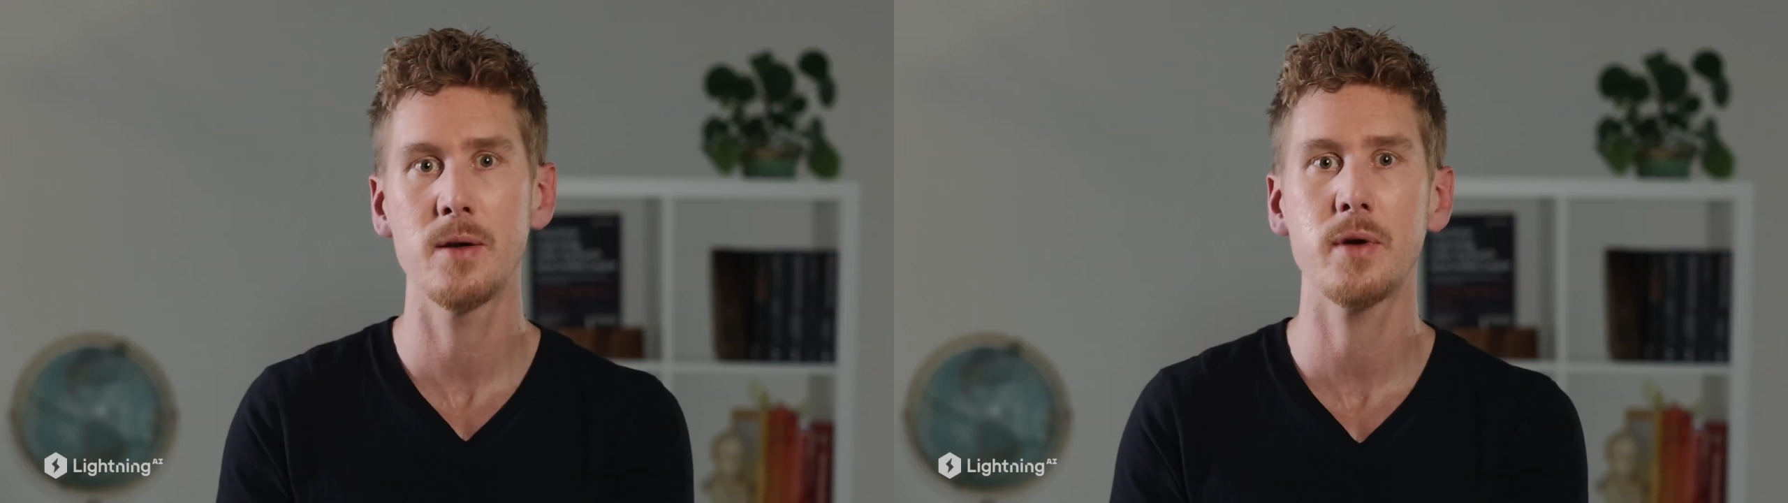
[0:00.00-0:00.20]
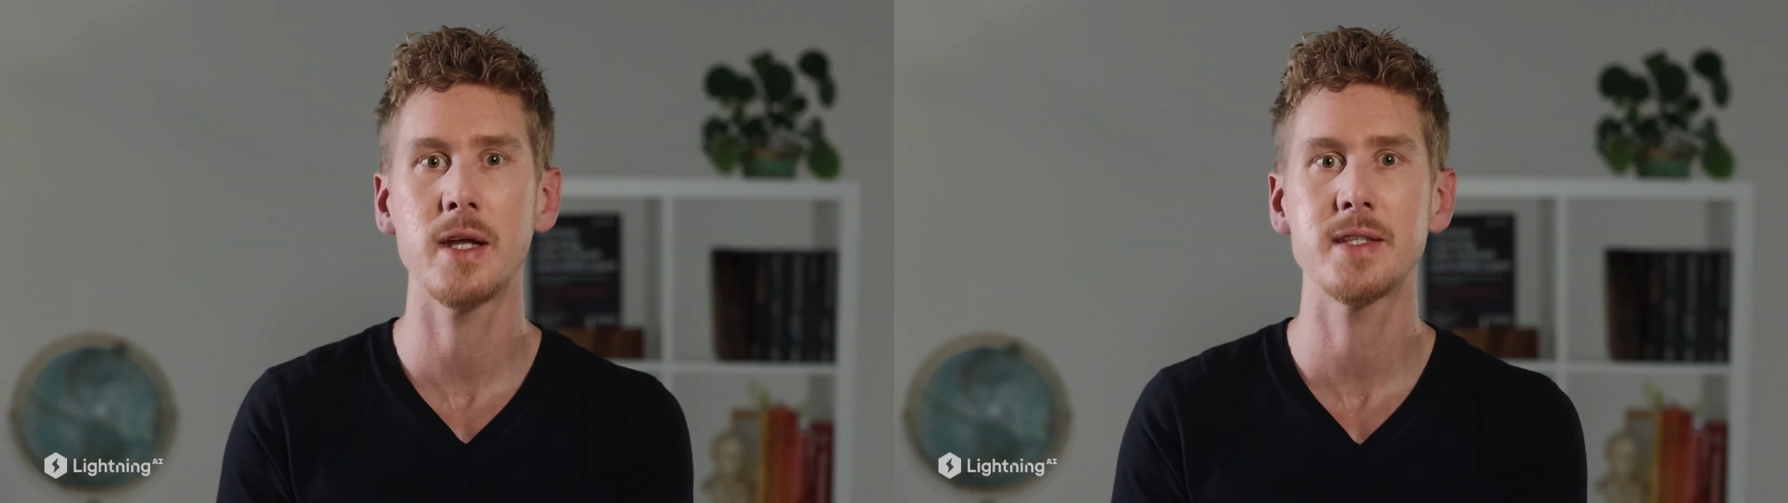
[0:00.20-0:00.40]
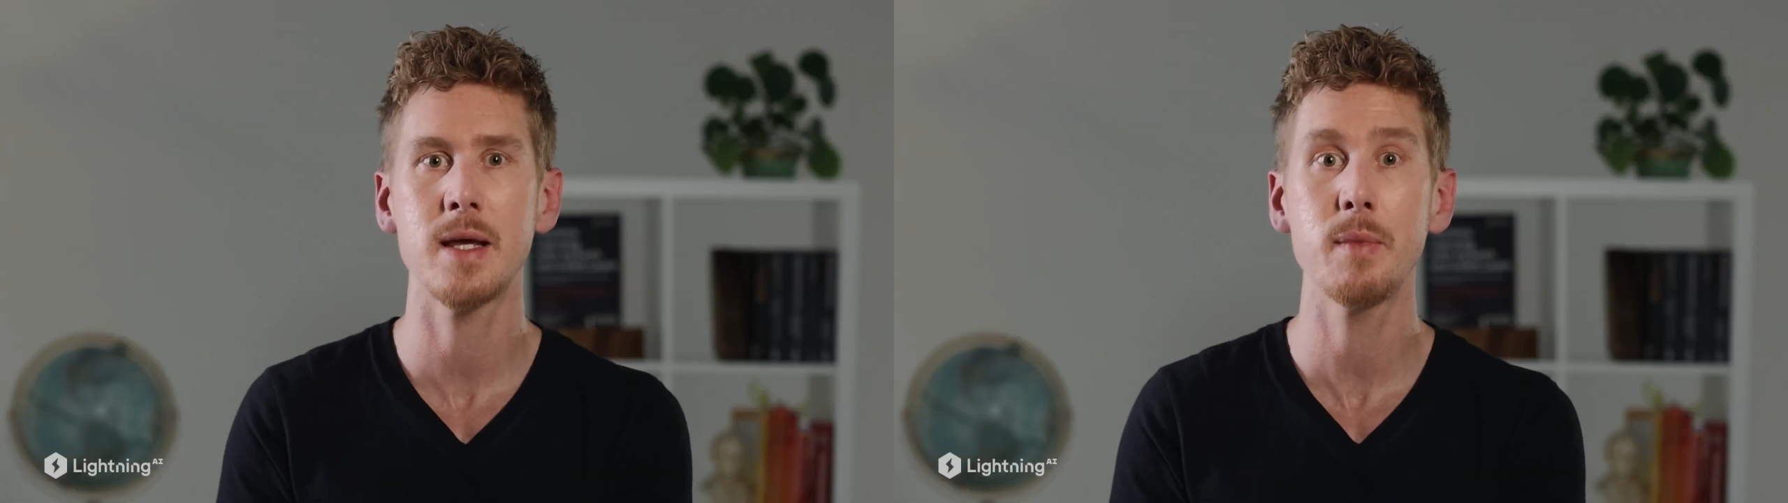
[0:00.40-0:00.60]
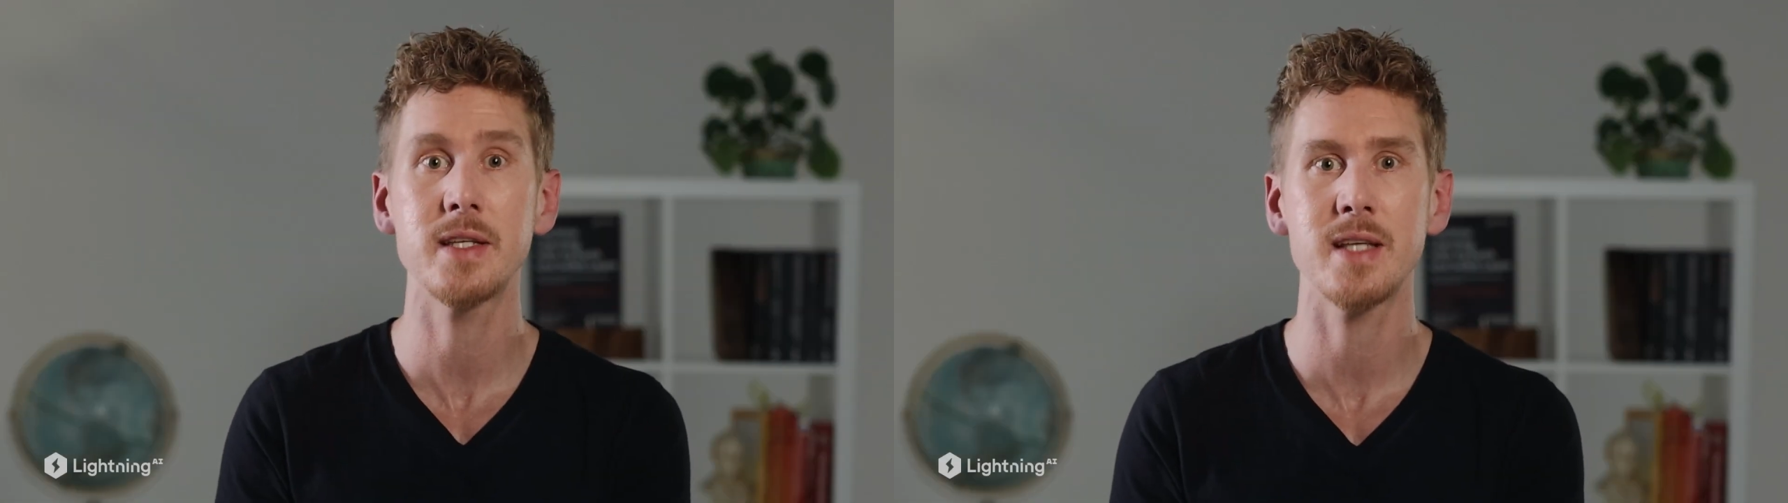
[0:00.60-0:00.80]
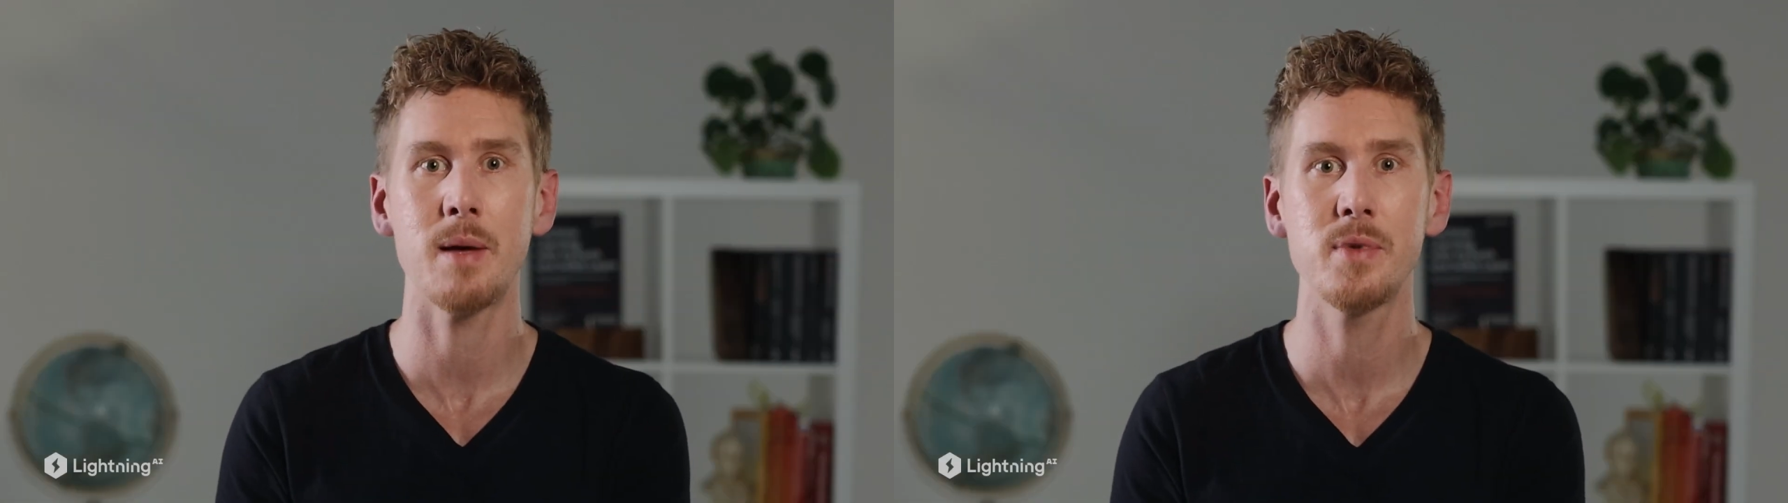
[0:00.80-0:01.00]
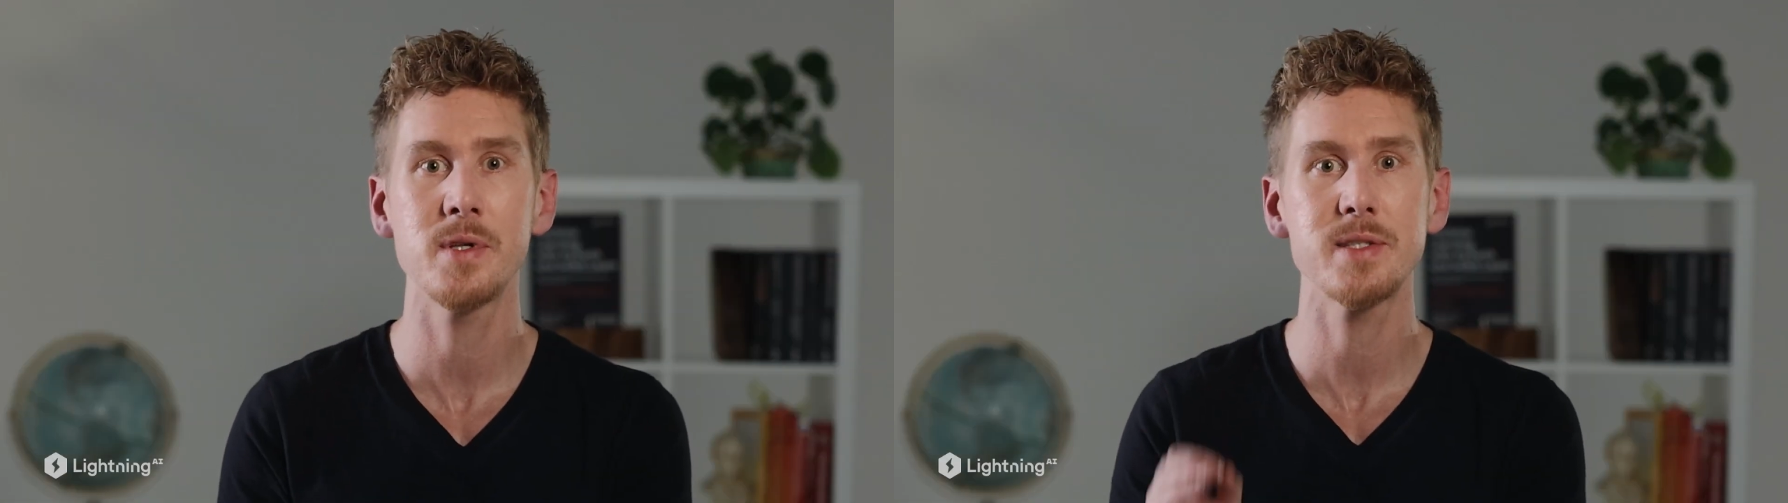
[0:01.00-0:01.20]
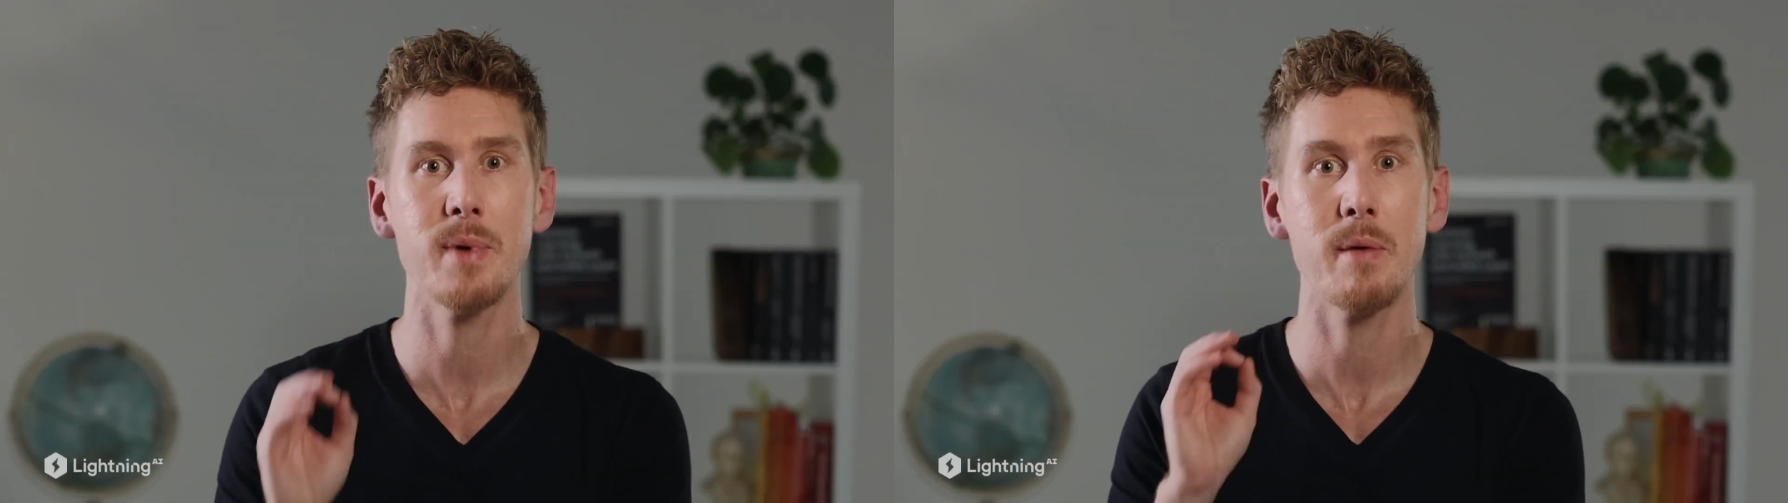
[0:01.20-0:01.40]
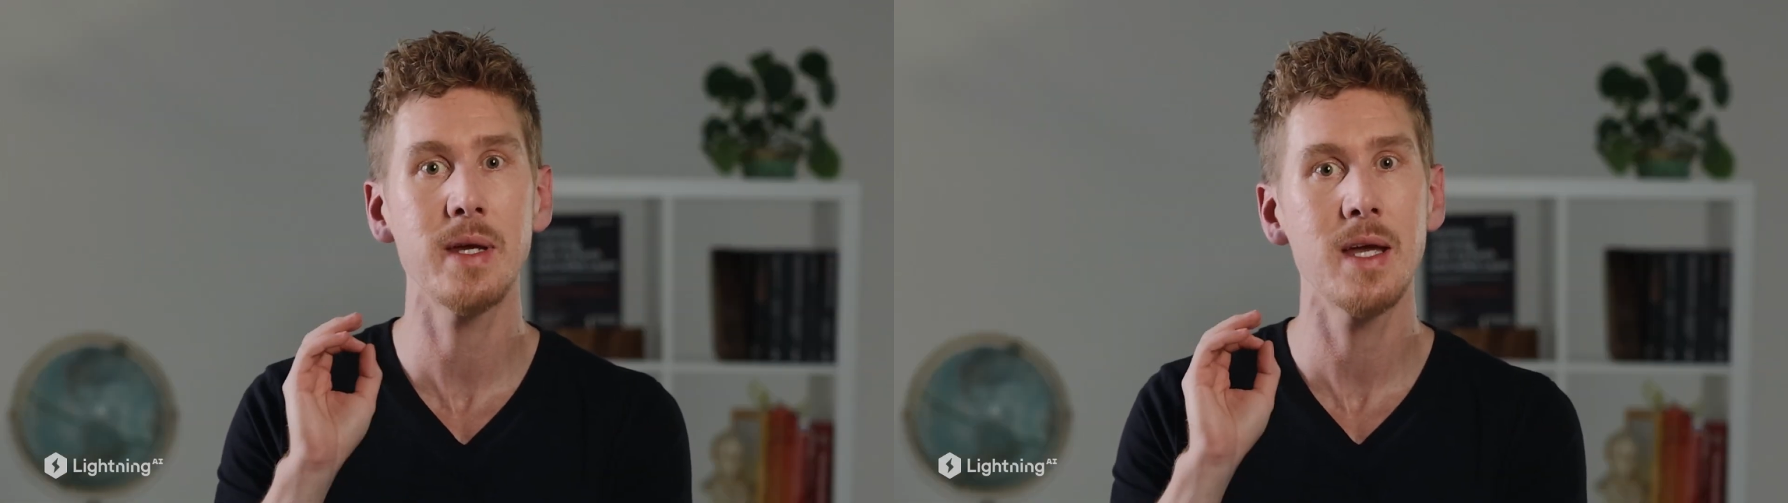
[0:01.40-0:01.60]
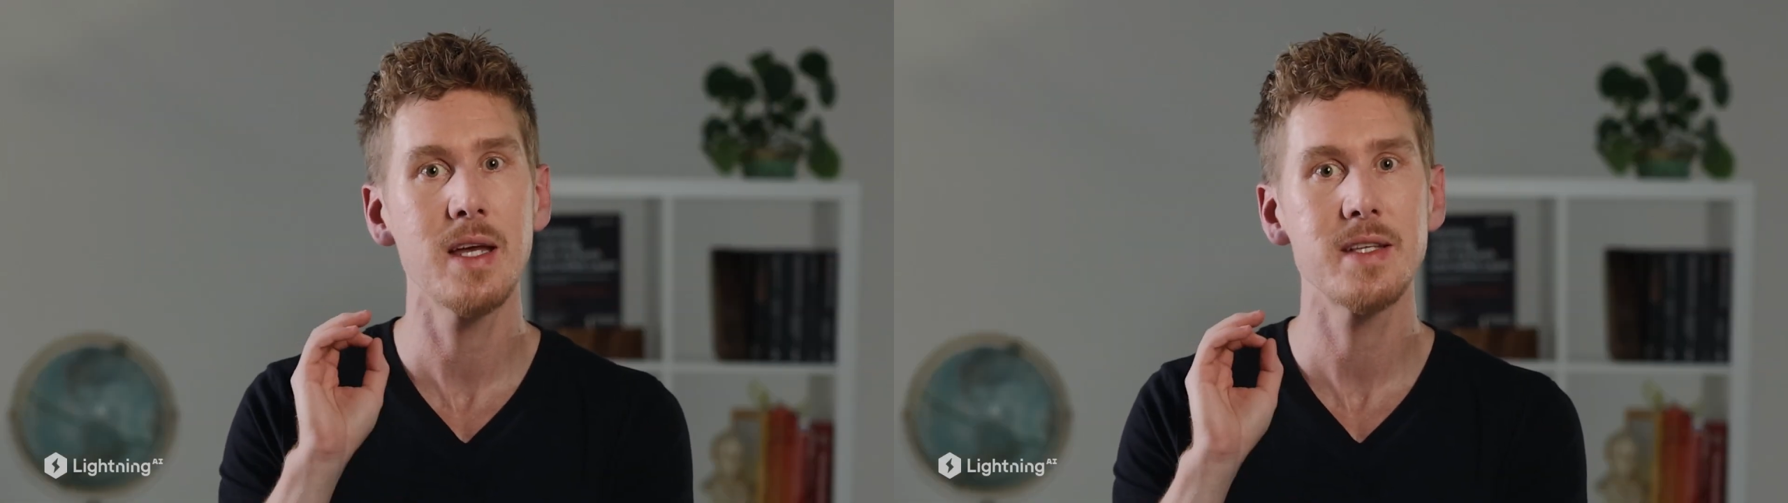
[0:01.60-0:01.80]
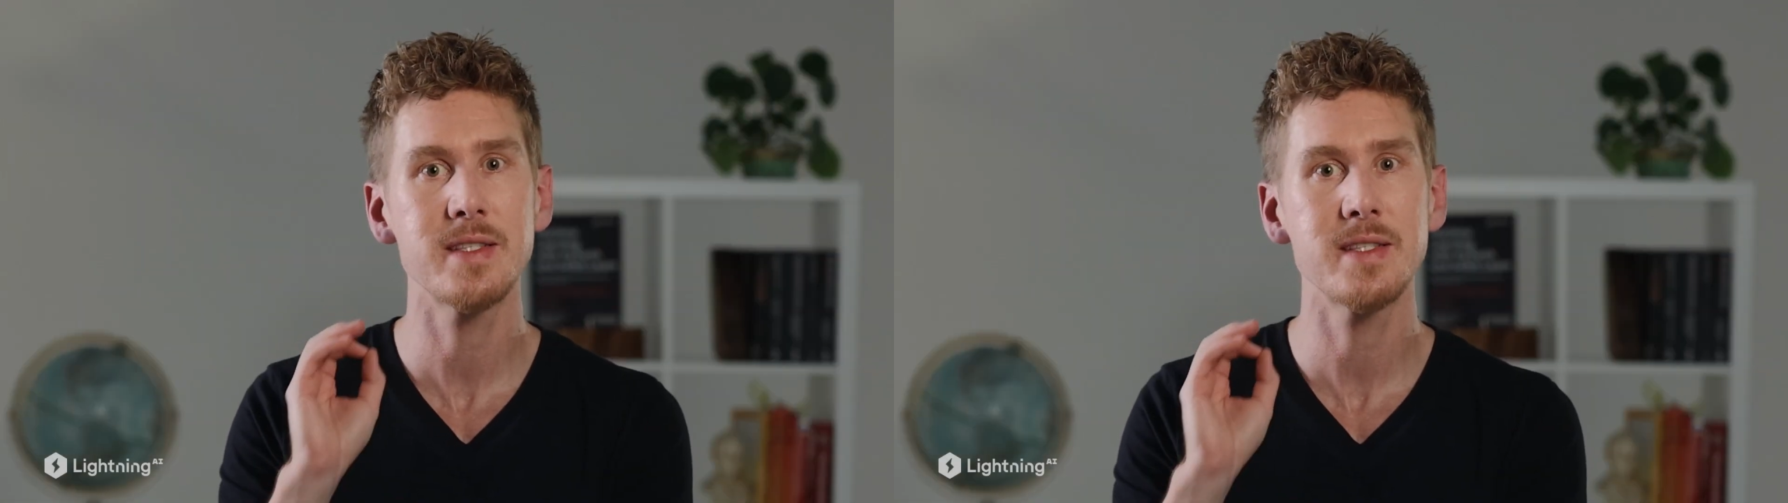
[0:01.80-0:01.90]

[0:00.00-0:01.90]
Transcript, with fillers: a look at some examples where we